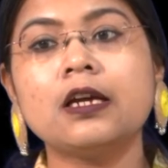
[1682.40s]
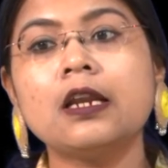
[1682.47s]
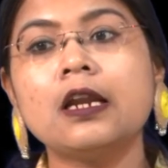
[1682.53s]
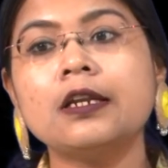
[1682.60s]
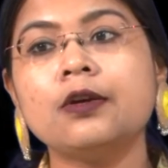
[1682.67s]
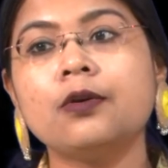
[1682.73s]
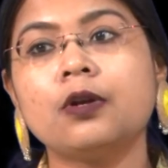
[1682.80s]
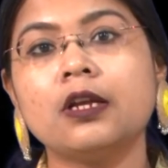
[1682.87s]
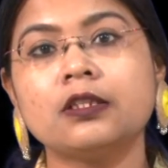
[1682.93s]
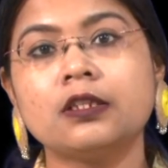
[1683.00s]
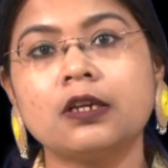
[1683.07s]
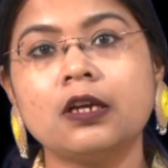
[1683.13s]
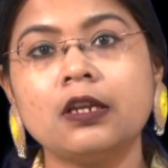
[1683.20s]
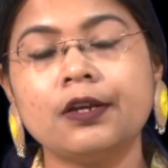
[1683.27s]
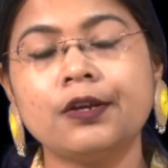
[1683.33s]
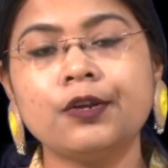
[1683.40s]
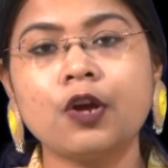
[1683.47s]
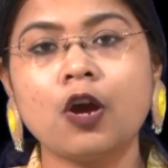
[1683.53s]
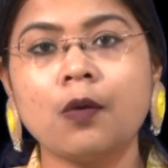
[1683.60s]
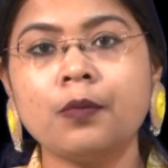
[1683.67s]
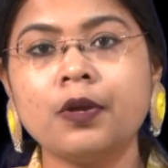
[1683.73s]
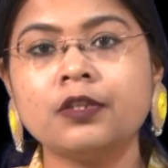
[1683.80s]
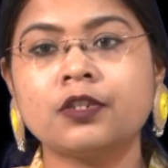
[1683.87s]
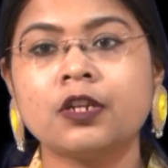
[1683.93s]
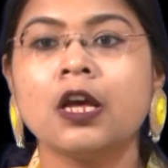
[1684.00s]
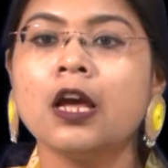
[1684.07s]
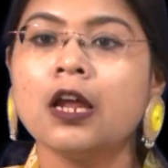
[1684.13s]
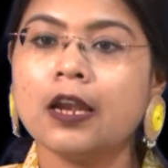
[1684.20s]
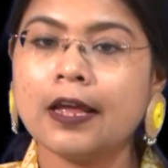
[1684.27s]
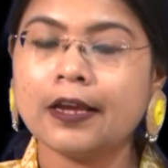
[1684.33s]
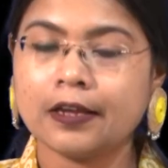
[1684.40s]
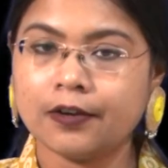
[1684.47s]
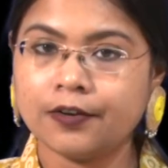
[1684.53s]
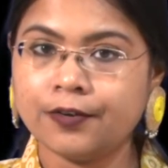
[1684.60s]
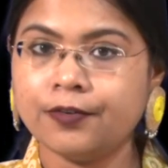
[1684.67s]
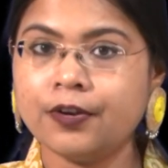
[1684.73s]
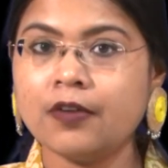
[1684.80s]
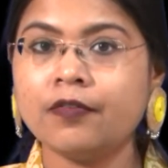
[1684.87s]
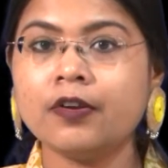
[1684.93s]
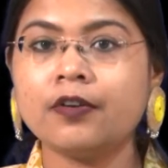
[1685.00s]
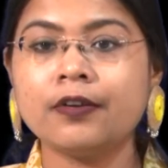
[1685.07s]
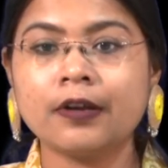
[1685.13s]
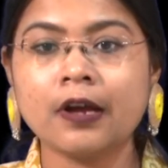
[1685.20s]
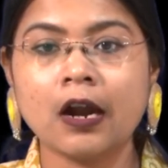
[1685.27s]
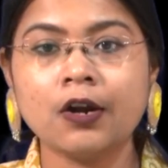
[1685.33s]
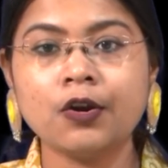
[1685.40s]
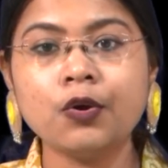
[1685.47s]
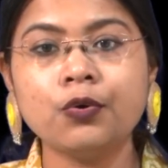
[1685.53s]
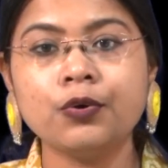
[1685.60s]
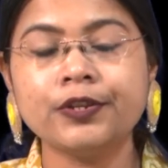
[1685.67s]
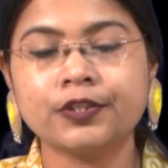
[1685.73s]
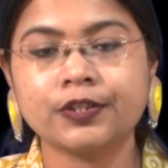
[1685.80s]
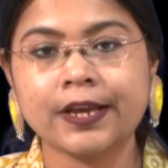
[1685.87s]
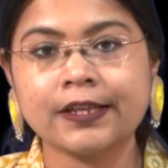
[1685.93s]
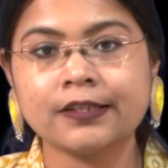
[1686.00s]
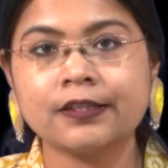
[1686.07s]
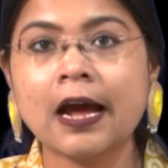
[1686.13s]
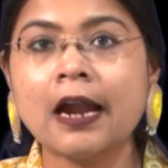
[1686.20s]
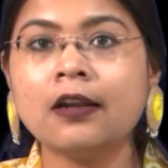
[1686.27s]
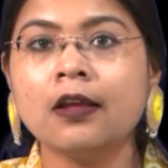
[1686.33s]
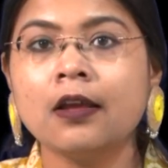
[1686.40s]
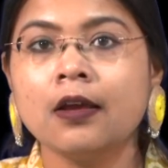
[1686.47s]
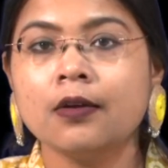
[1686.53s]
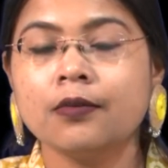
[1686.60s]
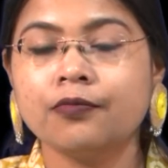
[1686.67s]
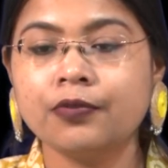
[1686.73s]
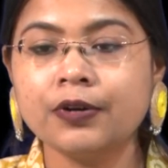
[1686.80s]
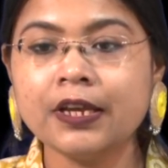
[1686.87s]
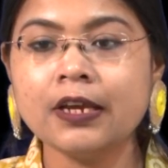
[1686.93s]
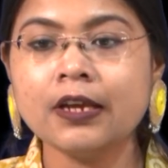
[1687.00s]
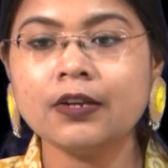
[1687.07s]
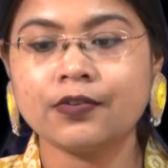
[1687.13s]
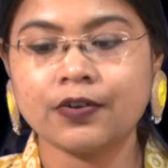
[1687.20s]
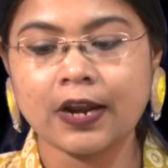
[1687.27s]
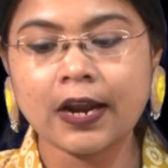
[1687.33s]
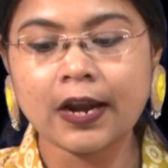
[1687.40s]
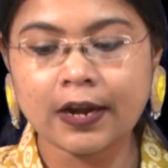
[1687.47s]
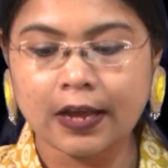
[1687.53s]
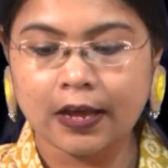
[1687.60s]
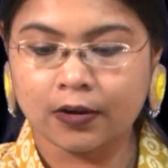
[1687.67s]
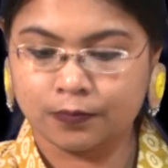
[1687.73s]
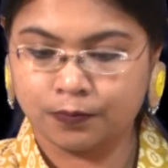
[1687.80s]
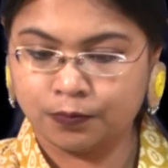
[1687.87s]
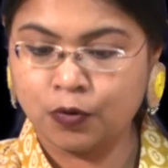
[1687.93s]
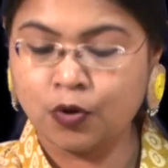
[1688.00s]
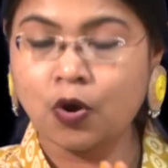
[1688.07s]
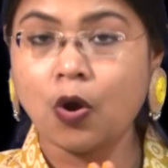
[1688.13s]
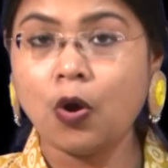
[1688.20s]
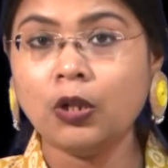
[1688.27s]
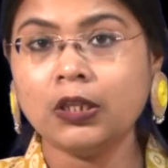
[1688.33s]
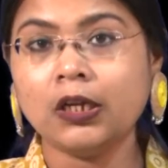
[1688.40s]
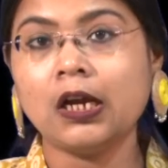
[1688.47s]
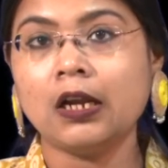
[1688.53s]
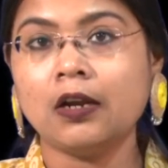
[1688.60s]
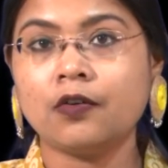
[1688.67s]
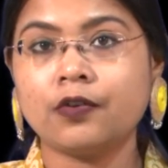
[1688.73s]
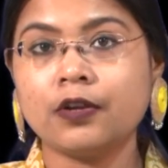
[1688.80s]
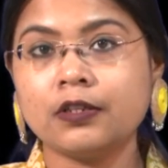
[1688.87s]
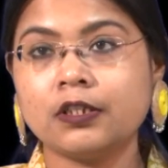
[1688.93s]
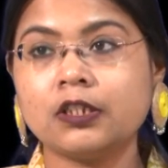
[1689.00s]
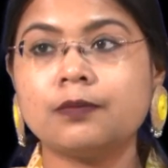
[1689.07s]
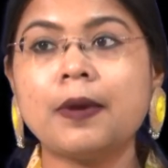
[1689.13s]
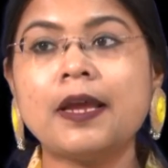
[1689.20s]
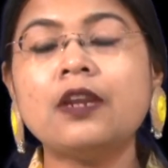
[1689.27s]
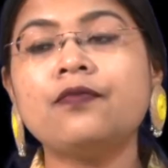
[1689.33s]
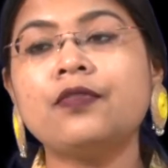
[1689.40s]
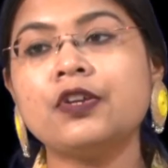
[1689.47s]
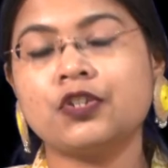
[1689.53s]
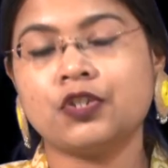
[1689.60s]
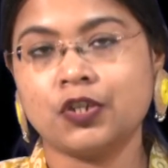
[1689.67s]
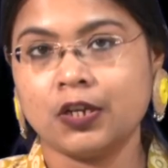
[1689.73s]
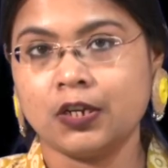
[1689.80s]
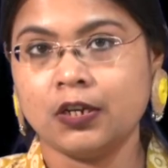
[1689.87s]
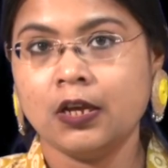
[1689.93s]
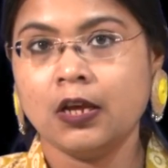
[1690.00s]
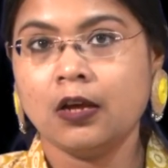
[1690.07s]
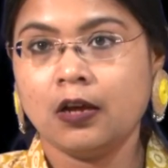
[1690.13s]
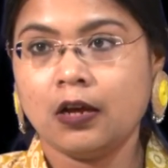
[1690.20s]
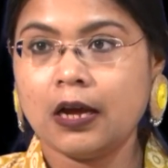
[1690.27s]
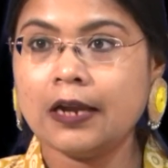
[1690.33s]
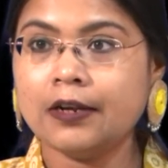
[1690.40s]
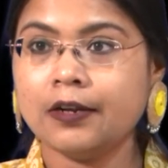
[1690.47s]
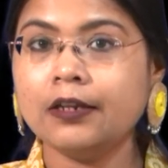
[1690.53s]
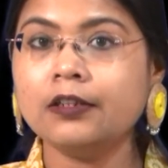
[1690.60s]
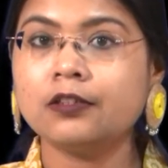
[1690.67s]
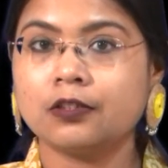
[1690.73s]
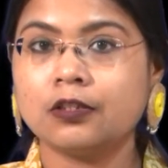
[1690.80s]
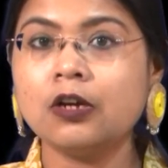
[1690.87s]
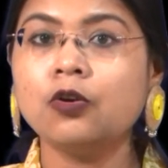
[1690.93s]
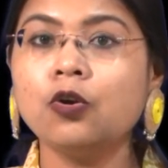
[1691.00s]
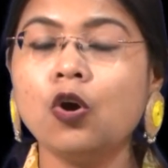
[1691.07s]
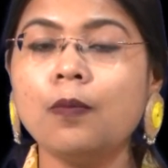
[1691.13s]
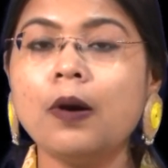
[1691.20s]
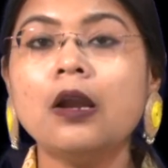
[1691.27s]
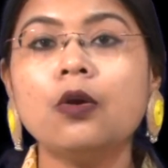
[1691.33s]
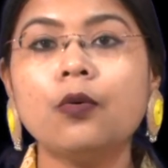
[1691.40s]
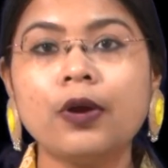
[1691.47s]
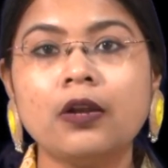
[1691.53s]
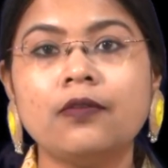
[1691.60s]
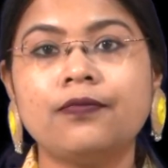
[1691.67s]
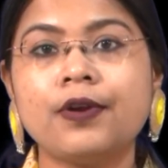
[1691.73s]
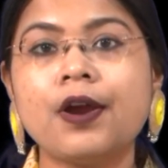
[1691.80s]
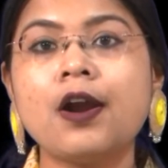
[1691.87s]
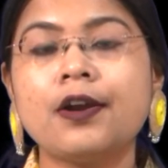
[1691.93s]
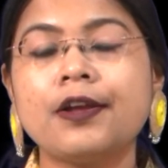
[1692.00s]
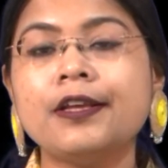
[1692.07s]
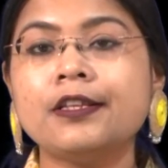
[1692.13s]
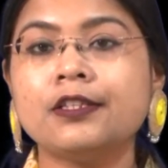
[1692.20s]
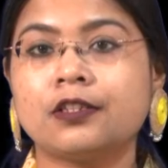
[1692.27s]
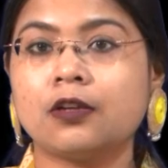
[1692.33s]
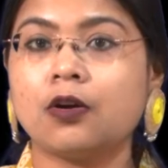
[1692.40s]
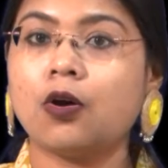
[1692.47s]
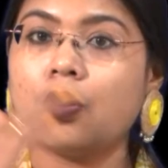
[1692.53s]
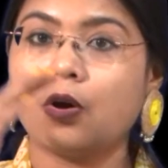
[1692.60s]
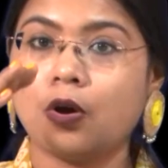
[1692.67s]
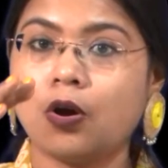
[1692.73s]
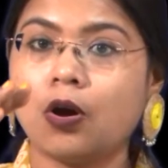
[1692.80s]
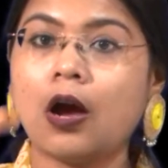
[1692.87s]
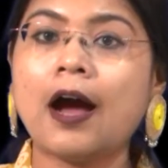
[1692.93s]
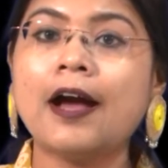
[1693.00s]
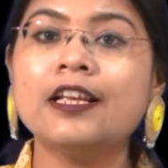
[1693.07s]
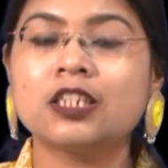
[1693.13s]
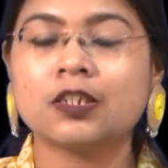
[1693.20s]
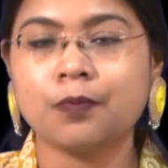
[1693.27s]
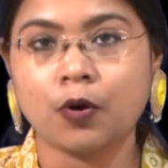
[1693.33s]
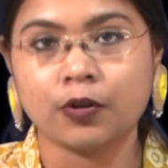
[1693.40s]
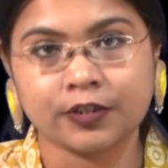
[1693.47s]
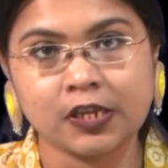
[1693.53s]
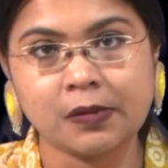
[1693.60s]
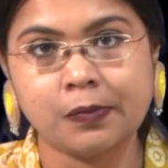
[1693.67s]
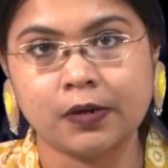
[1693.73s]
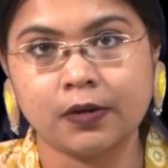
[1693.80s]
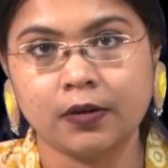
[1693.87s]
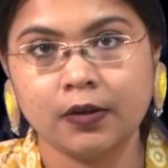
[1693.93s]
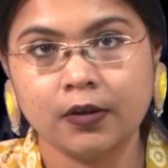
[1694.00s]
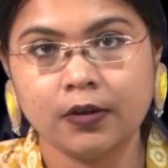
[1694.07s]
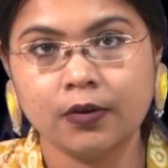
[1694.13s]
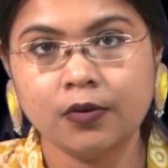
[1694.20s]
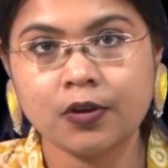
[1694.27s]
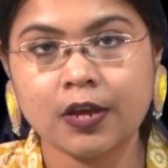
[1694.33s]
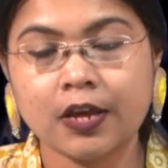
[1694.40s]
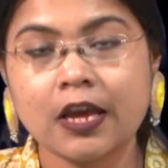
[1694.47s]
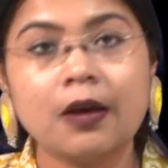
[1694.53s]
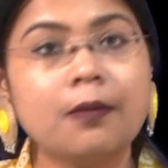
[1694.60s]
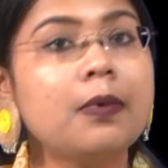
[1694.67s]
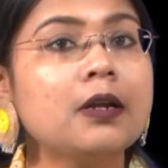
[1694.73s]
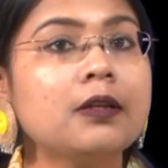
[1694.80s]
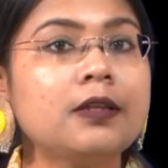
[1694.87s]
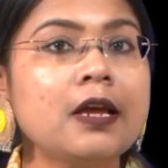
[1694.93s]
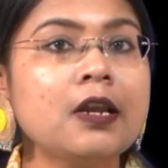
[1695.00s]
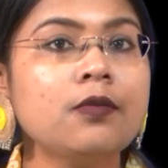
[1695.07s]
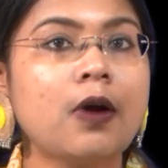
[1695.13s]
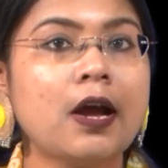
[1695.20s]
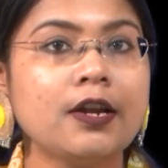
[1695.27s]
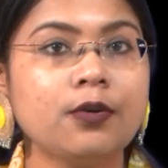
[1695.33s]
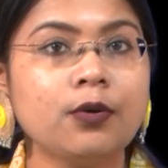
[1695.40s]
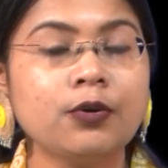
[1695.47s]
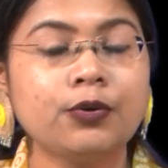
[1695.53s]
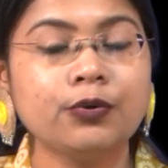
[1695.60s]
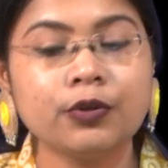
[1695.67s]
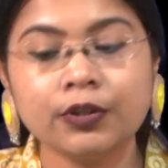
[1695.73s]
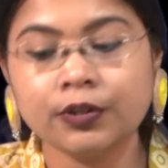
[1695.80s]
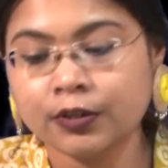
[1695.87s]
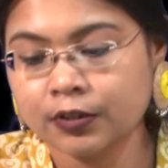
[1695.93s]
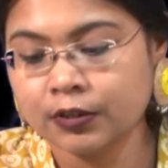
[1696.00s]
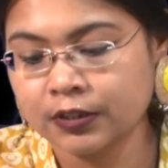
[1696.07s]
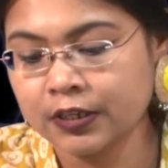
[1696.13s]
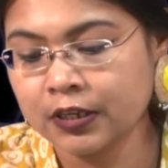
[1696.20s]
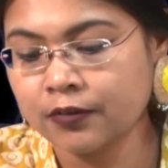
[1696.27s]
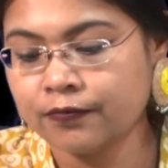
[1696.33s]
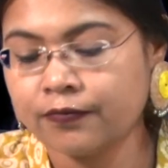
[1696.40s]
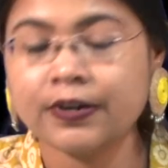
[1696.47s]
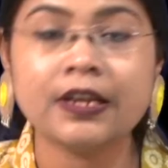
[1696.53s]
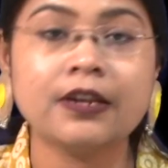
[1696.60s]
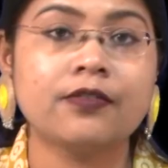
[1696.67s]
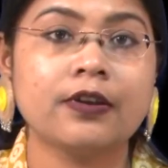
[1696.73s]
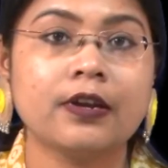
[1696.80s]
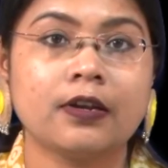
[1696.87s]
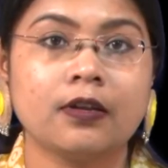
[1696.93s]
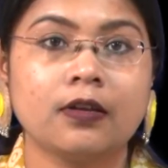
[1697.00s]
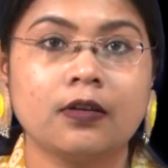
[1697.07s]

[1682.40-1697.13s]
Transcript: and neoclassical economists like David Ricardo, which says that free trade among all the countries is beneficial and the global welfare is highest possible. Okay. But then why don't we see free trade?